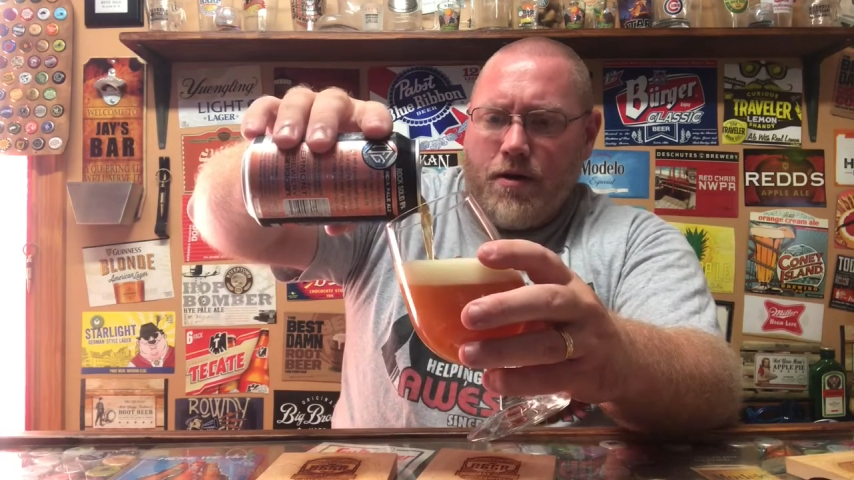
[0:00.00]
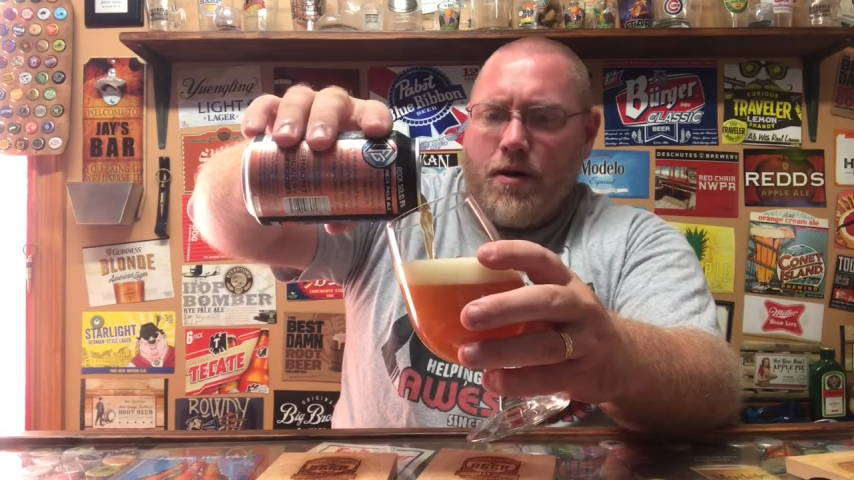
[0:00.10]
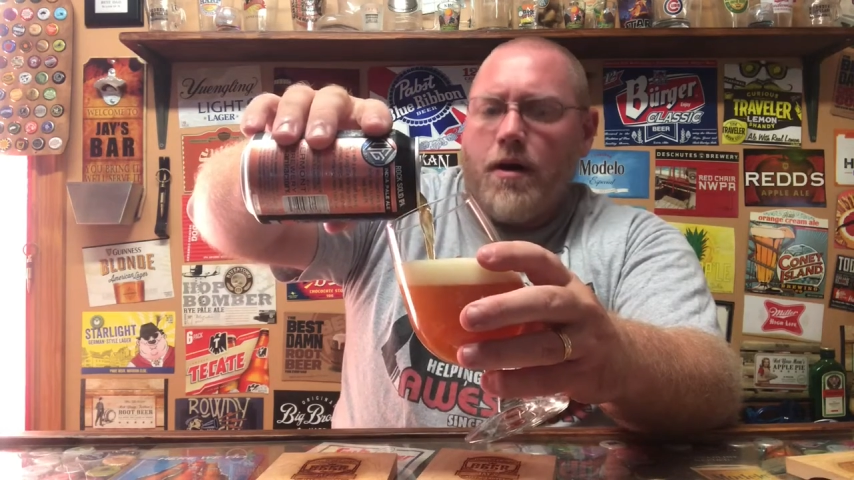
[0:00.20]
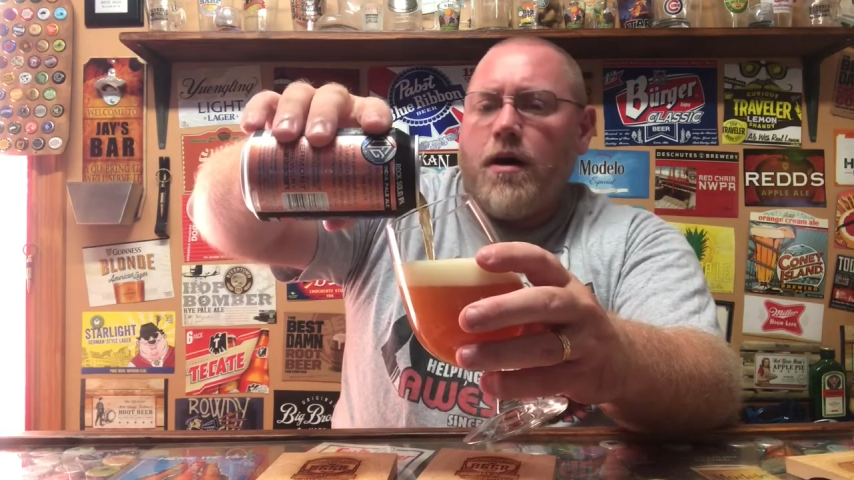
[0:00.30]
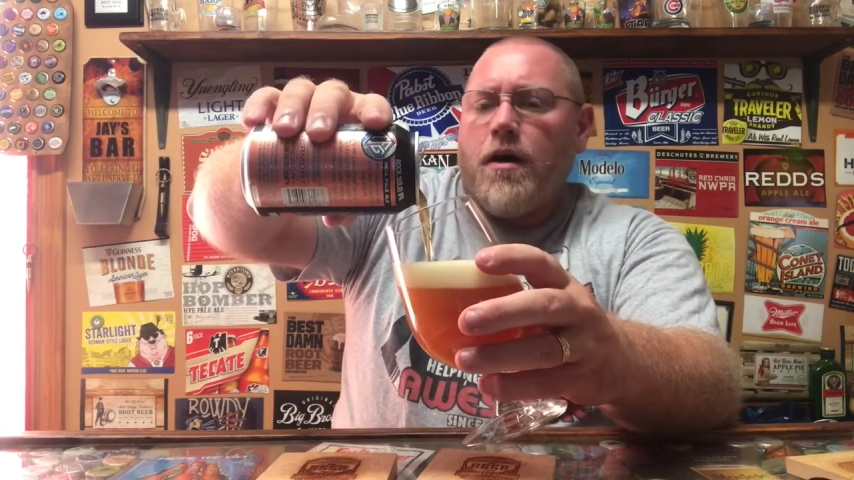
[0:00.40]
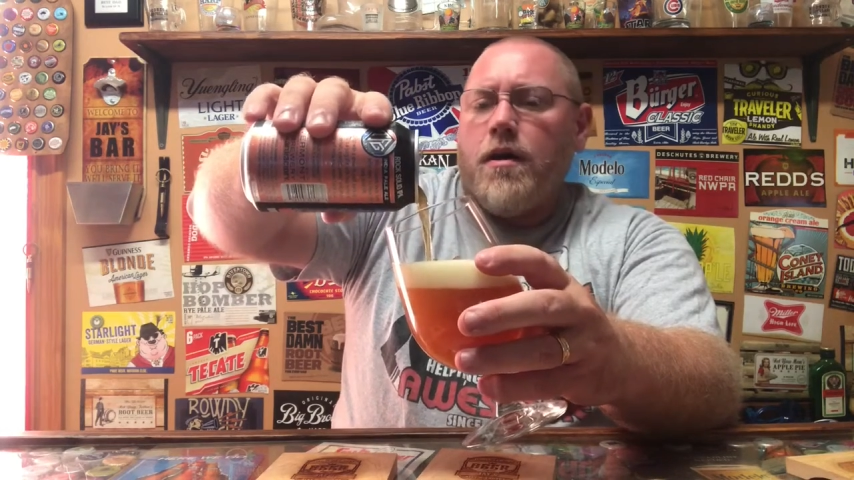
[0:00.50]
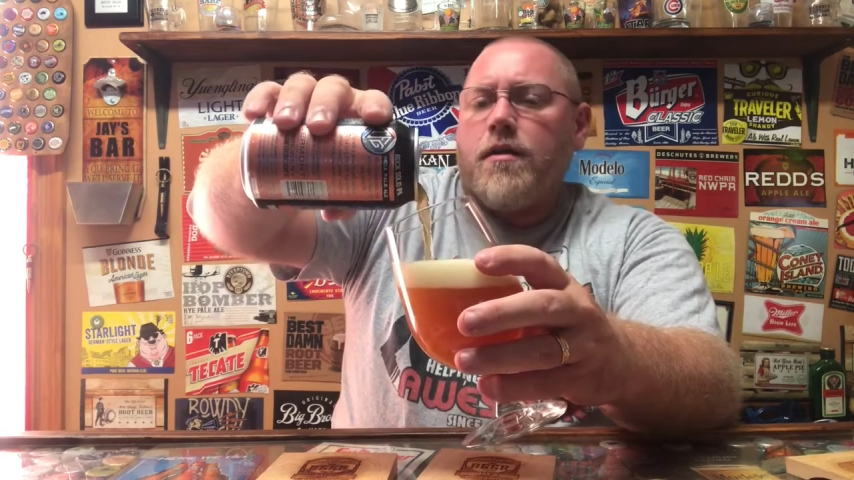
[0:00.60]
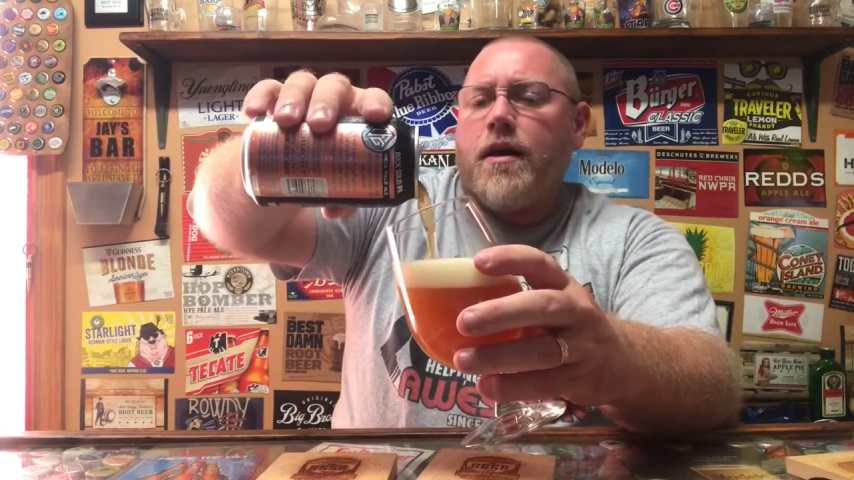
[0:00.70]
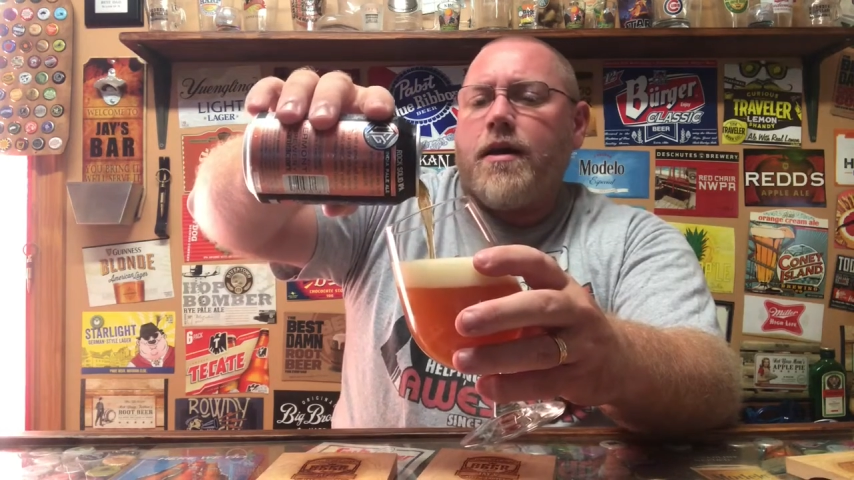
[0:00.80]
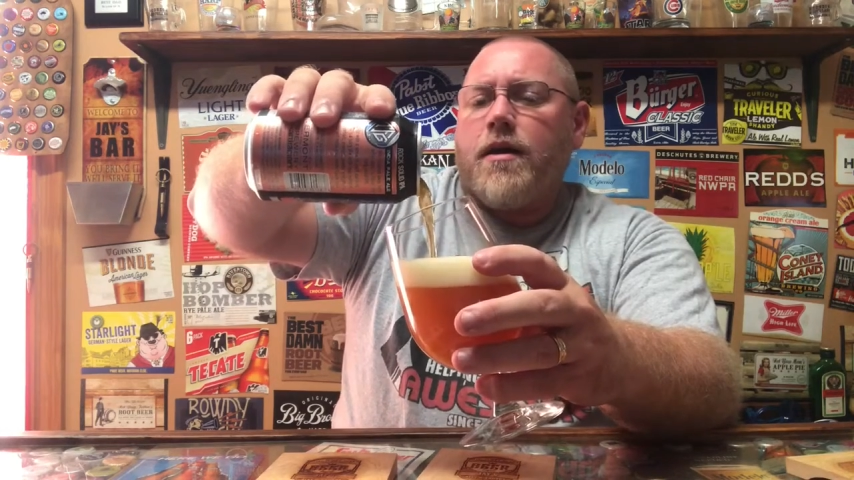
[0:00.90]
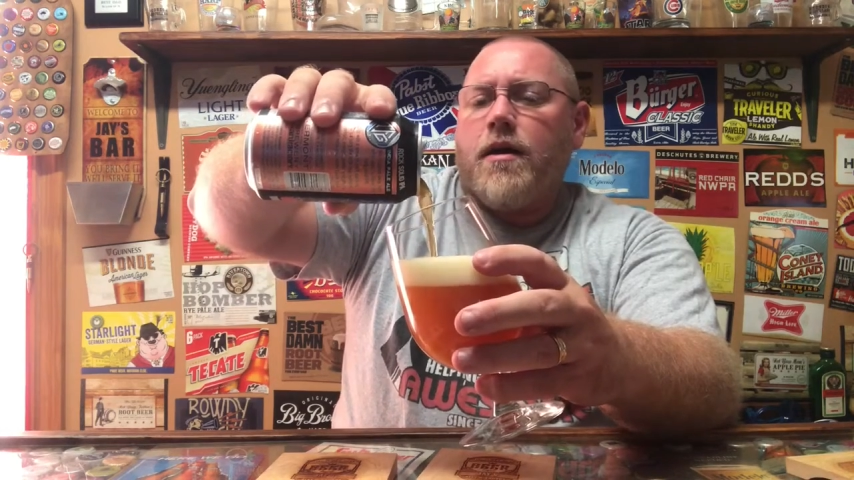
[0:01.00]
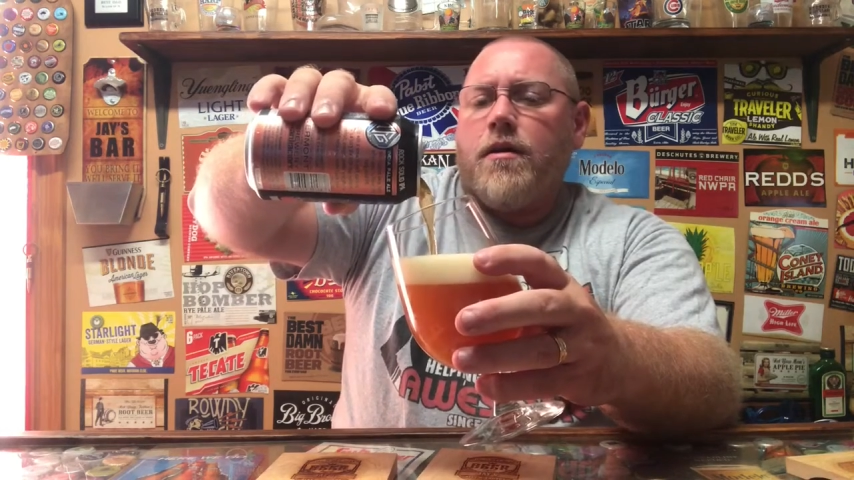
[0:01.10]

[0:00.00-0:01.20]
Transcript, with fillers: like